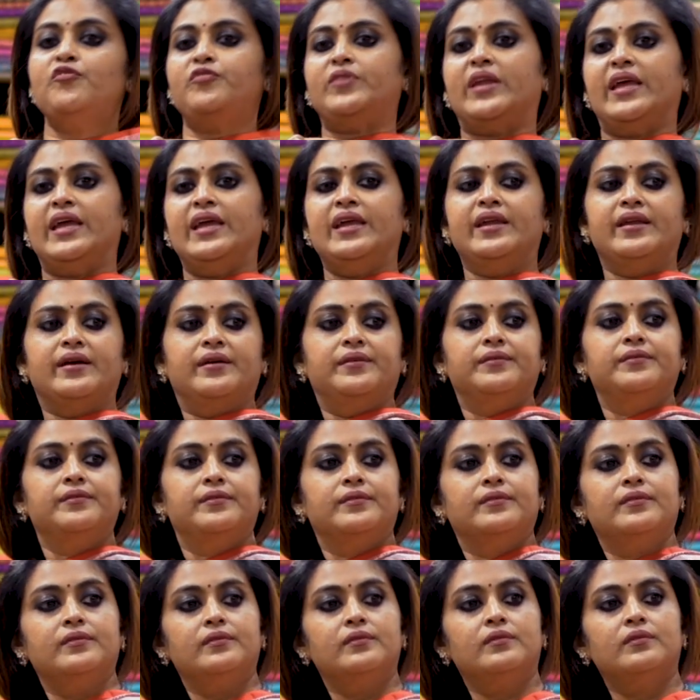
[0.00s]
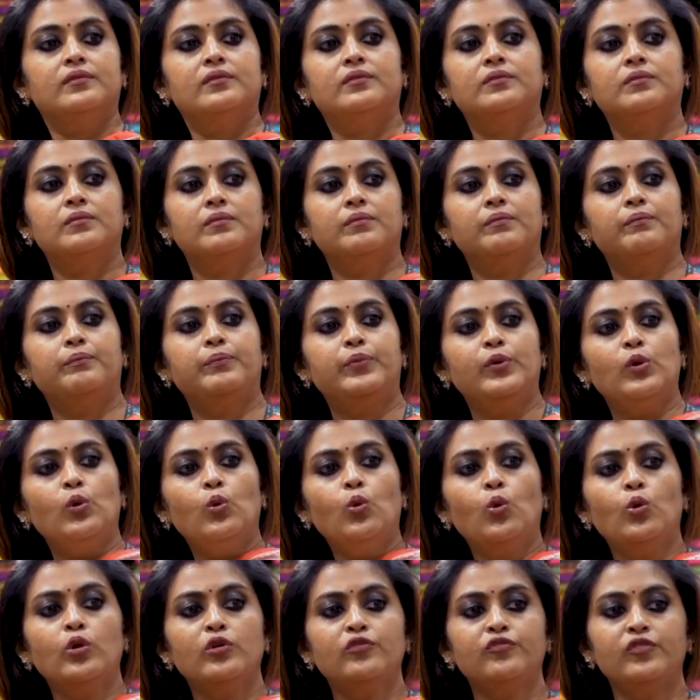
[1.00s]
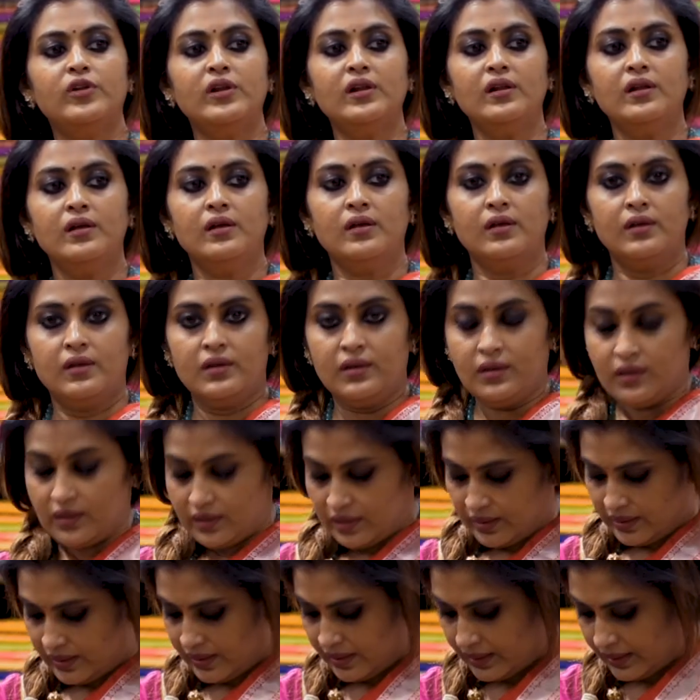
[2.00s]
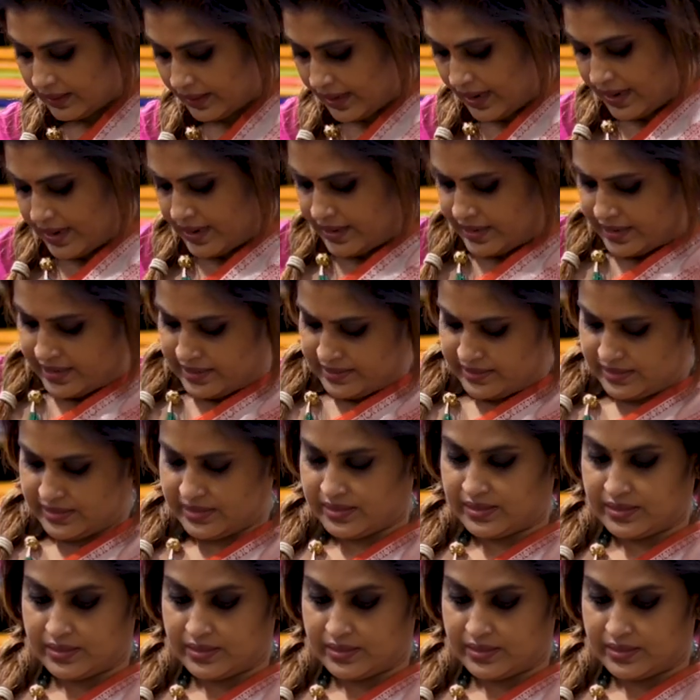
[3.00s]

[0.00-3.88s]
fifteen. Beautiful red it is.